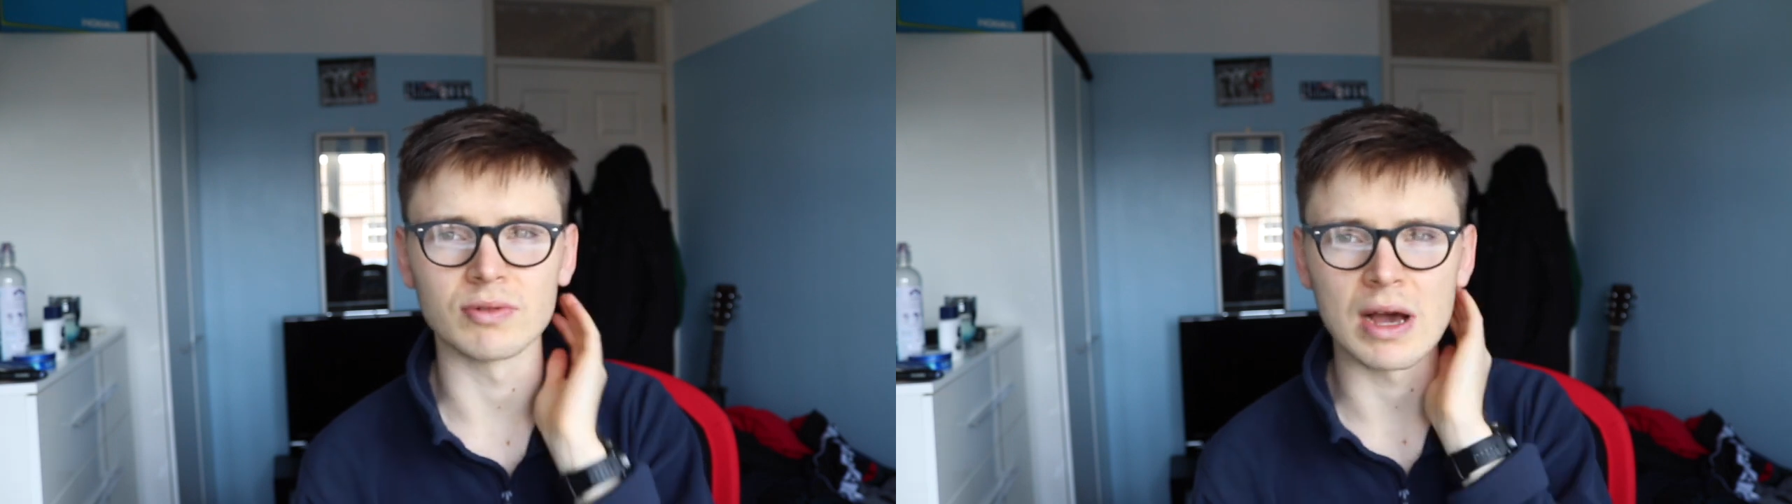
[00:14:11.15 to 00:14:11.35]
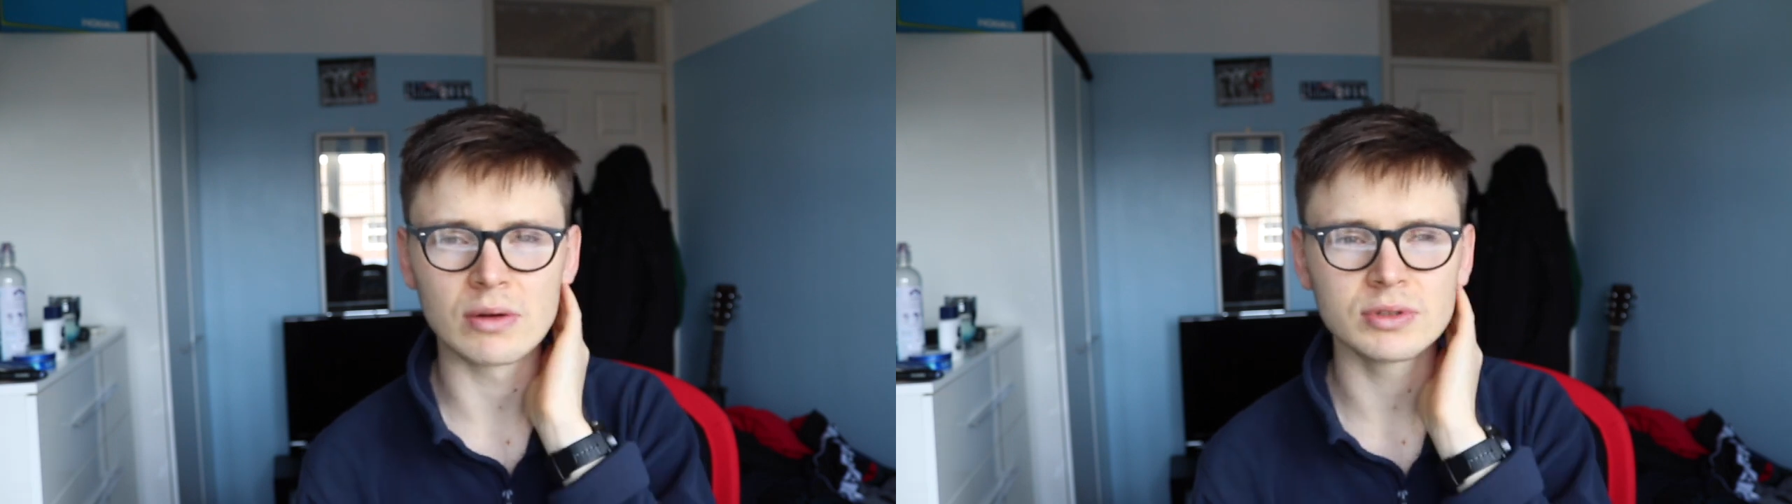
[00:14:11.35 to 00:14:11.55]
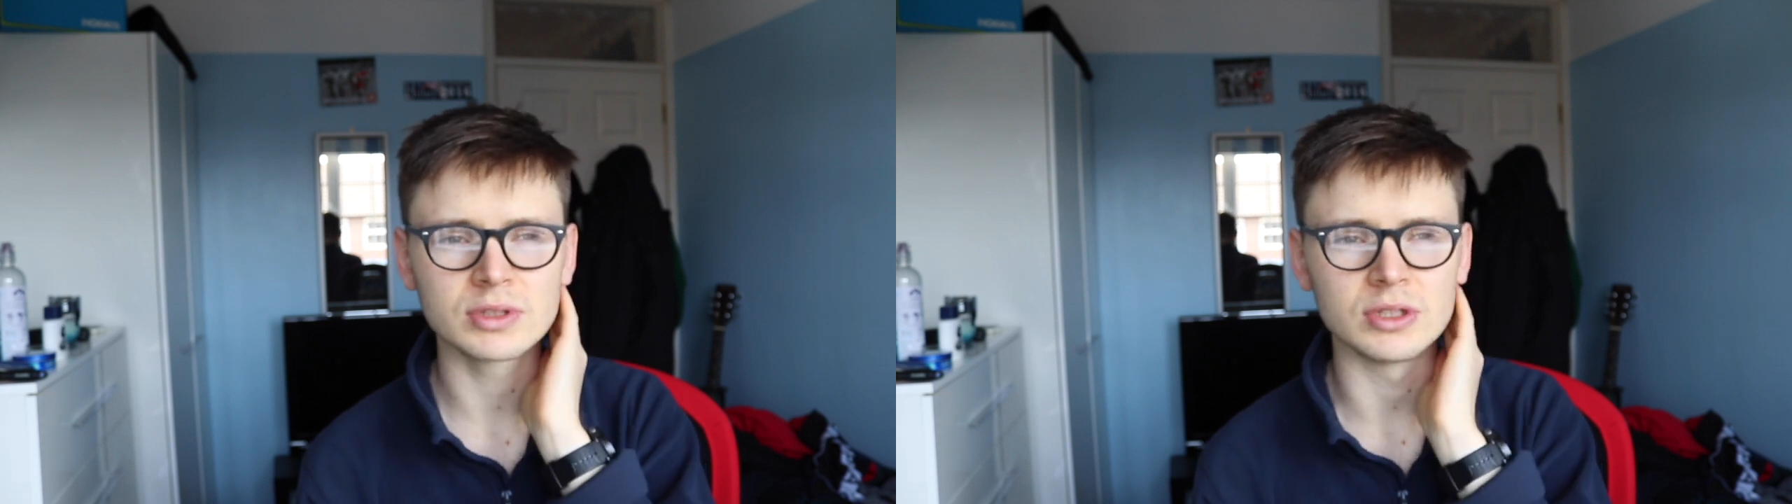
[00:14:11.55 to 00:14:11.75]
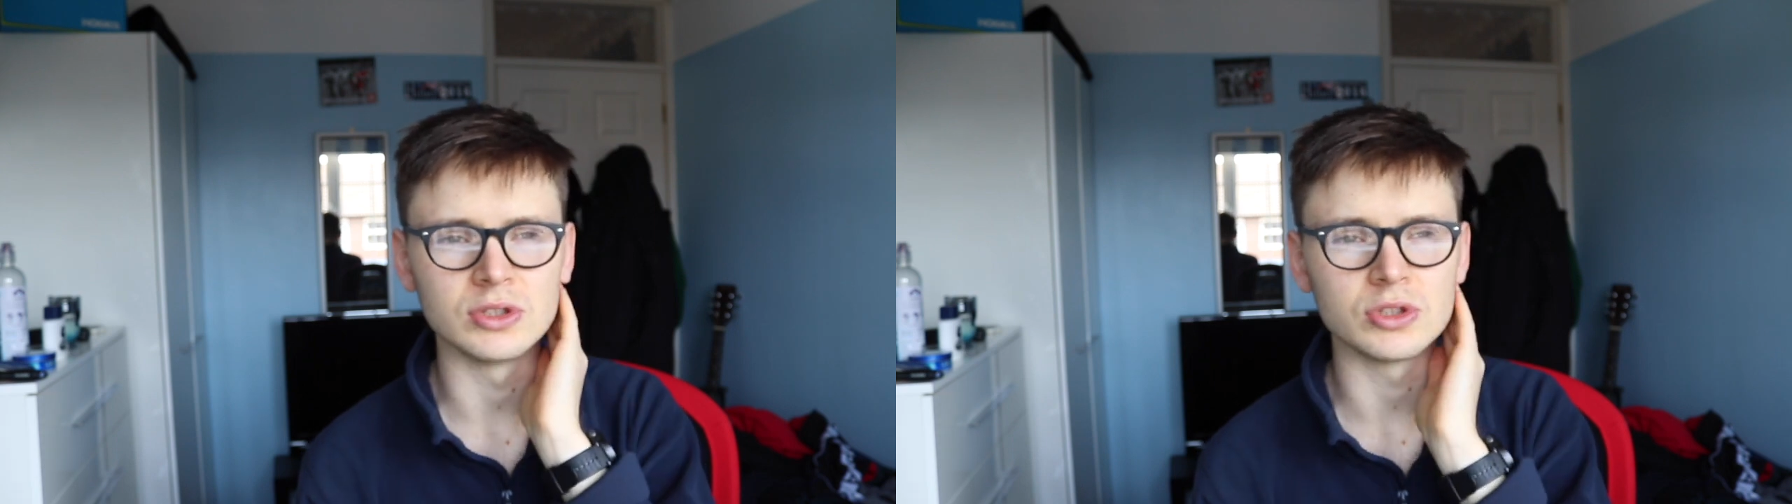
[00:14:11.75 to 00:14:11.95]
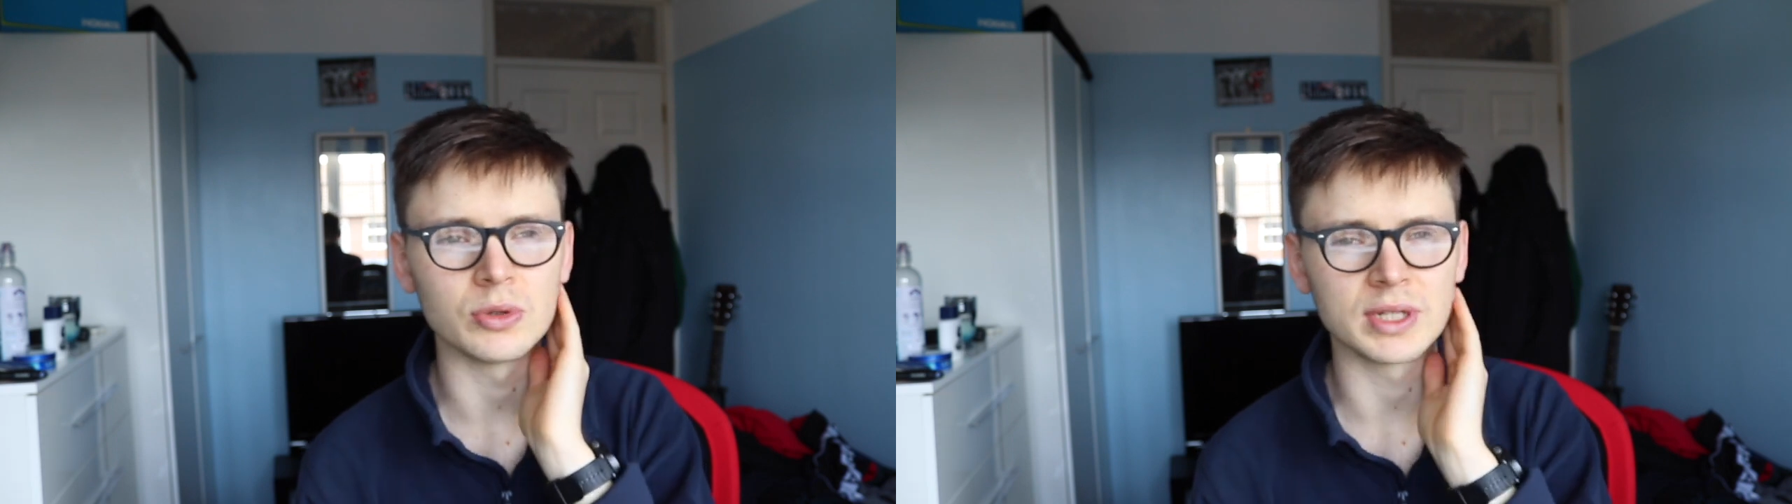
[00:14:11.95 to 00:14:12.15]
around
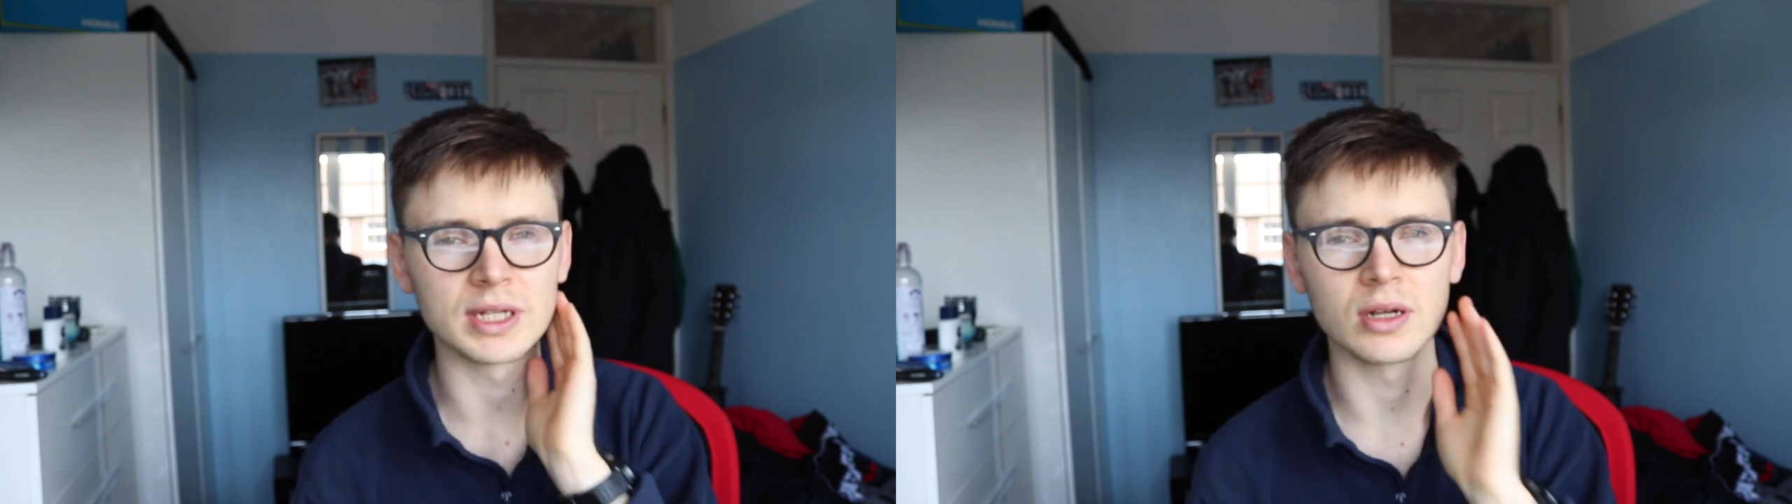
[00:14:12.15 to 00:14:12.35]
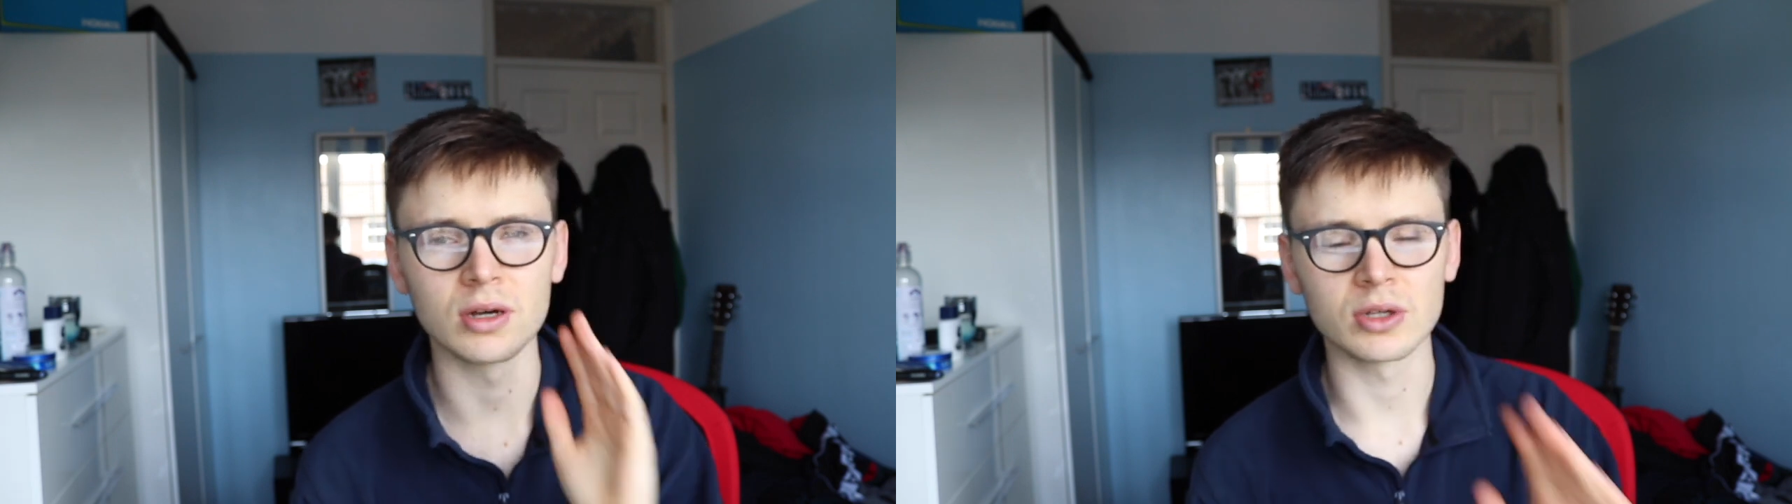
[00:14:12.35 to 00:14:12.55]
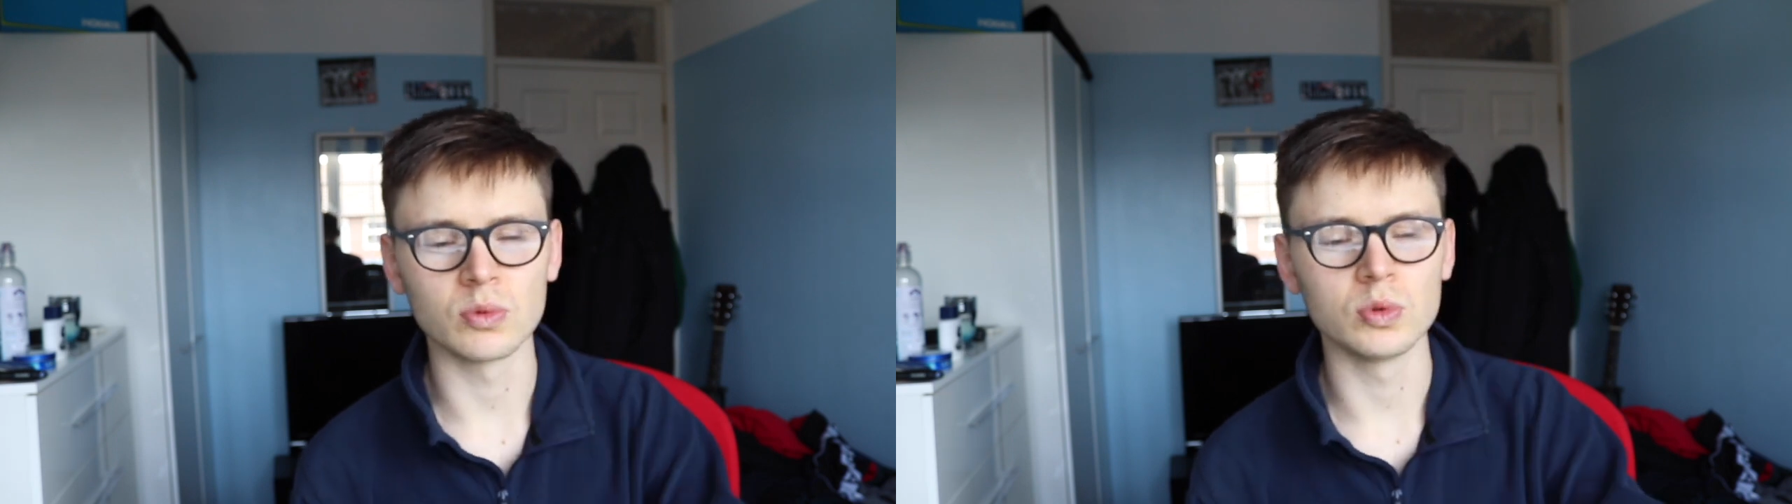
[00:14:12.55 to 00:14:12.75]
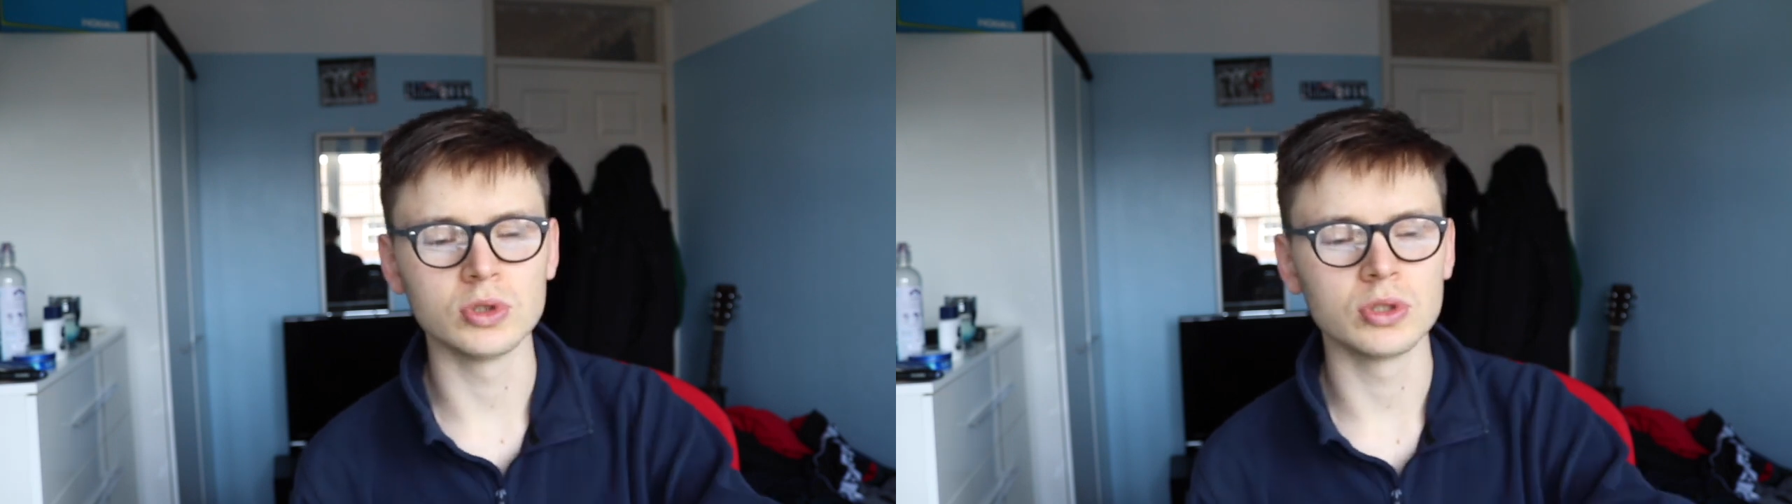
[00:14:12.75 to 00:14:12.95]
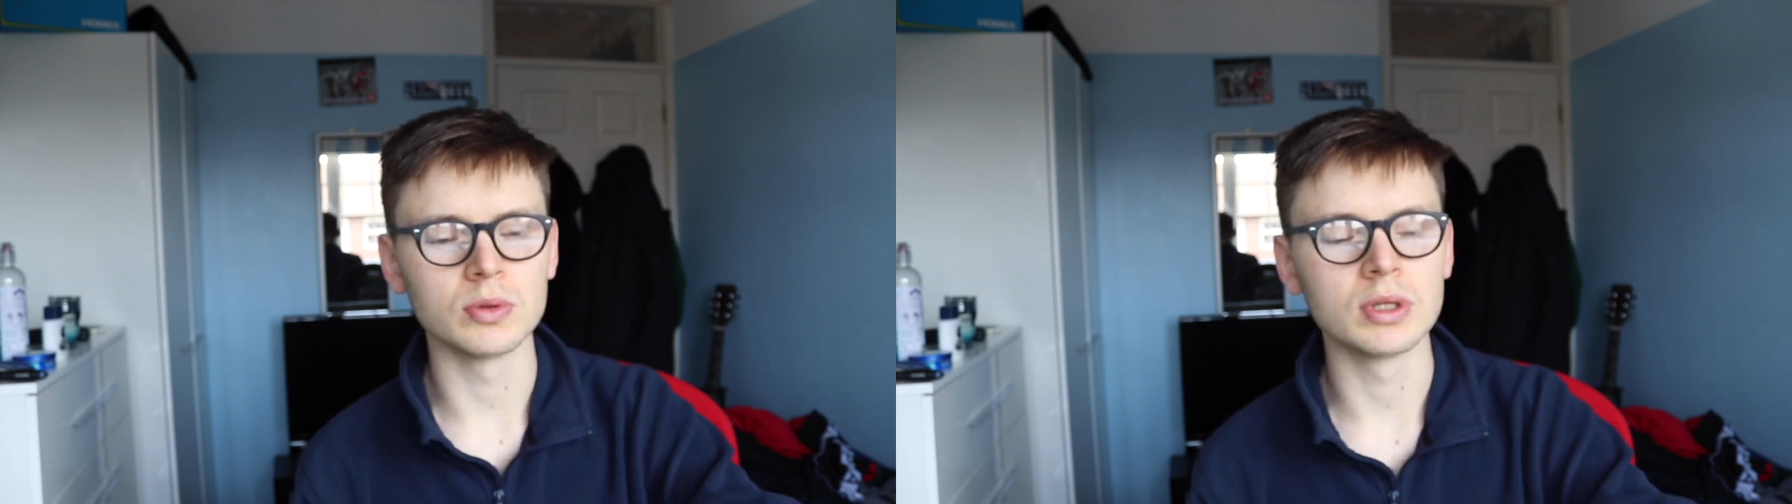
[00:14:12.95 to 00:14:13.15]
and doing it like I would do